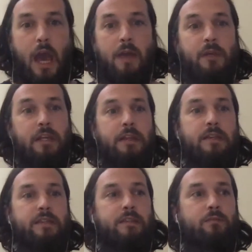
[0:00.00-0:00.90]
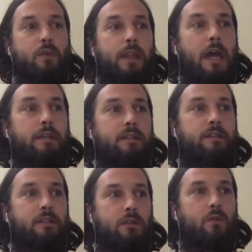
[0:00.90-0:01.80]
I mean, this
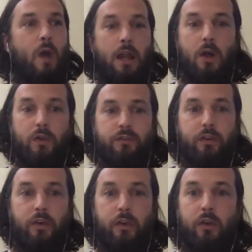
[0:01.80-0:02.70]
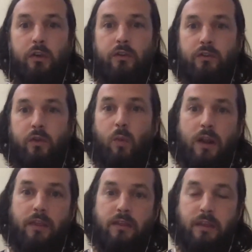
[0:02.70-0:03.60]
relates quite a lot to one
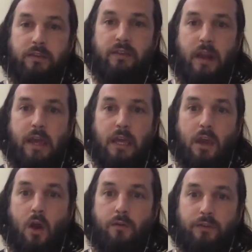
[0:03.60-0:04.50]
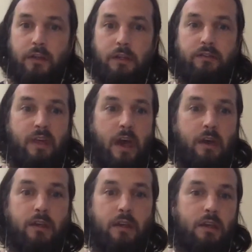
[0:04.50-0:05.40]
of the things that I hear often is
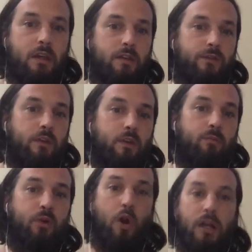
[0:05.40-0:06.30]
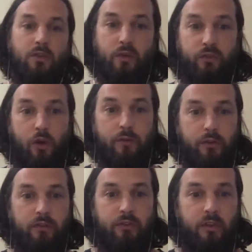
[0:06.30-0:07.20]
that if the product or
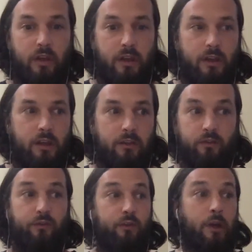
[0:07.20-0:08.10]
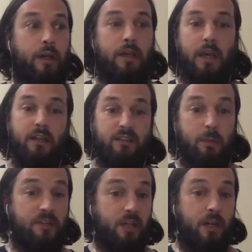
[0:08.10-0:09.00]
service is free, and
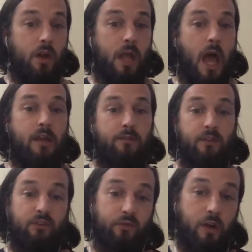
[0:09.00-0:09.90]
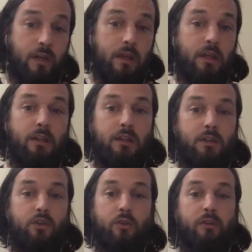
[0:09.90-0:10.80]
especially online, if it's free, then
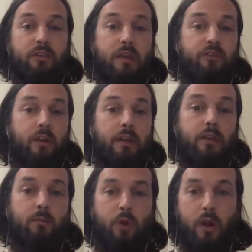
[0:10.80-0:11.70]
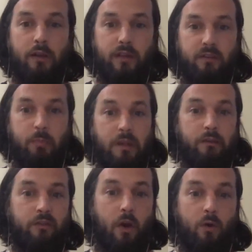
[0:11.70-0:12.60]
you're essentially the product that's being
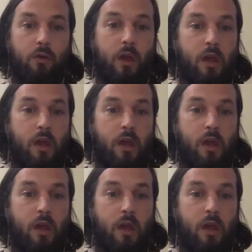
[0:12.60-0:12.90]
sold.